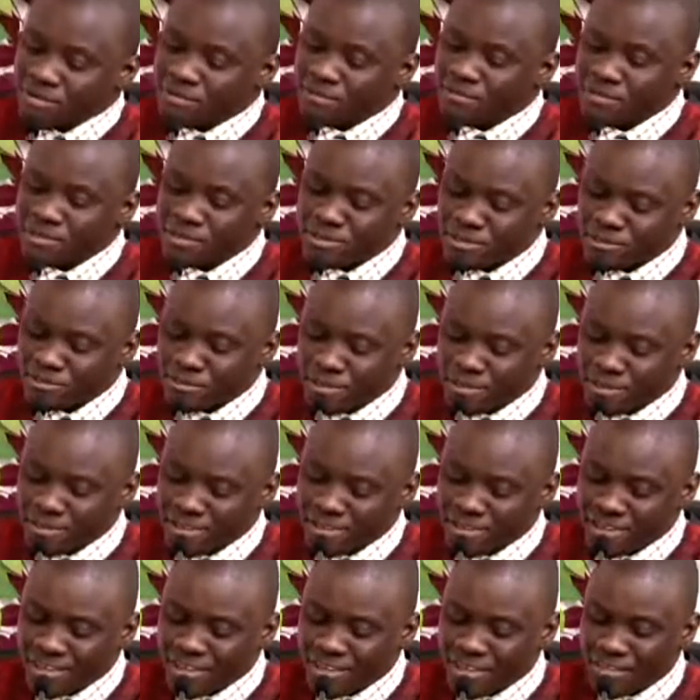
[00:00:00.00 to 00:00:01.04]
first of all,
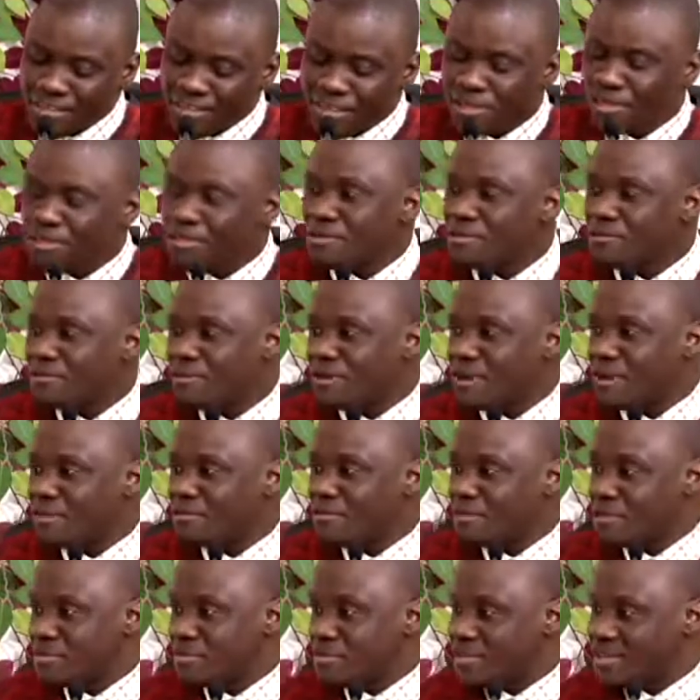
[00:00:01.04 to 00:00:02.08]
thank you for
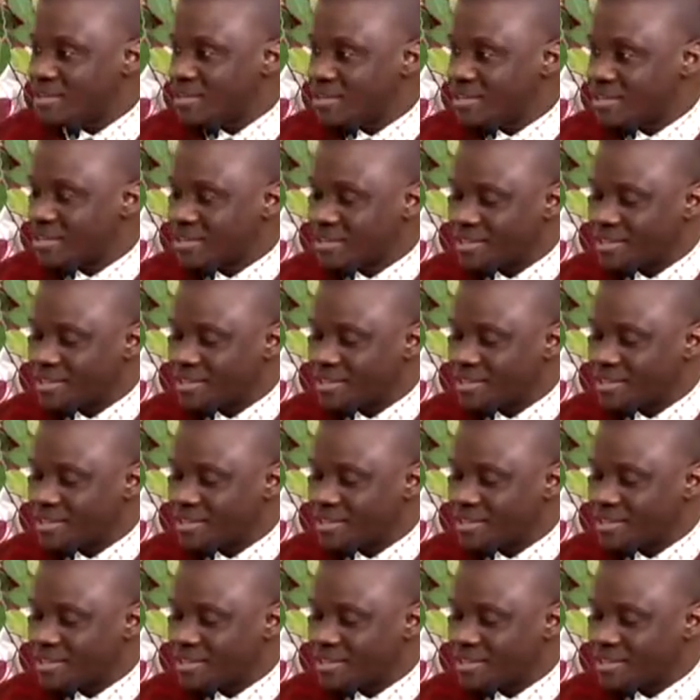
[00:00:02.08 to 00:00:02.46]
having me